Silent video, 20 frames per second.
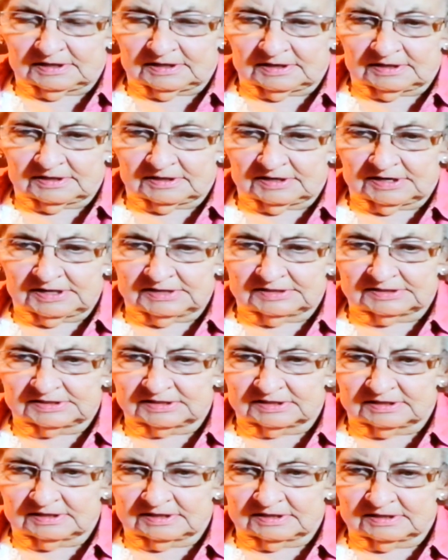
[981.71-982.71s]
and
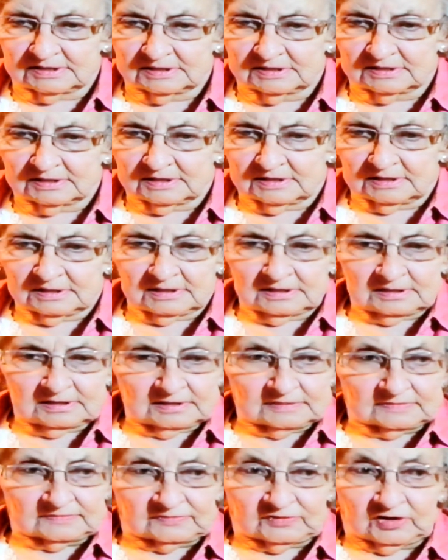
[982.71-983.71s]
he said,
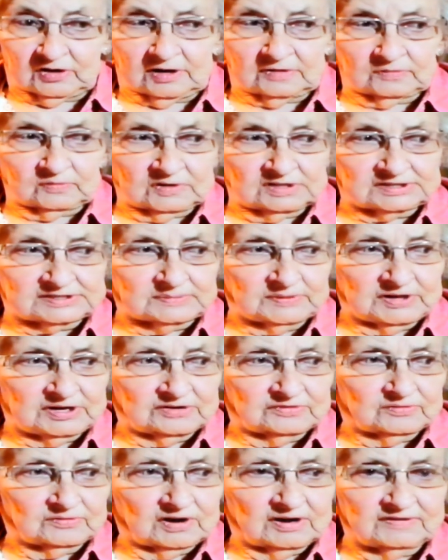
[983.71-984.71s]
God wants
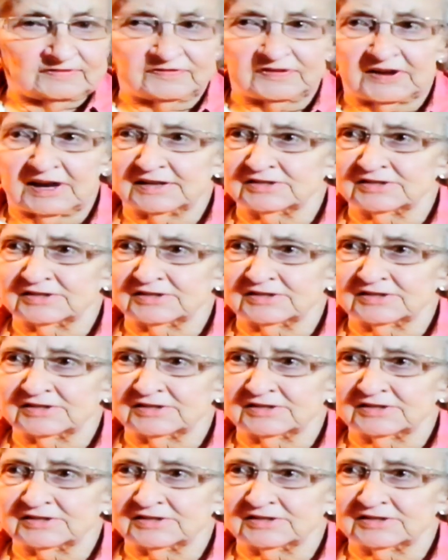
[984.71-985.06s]
me to run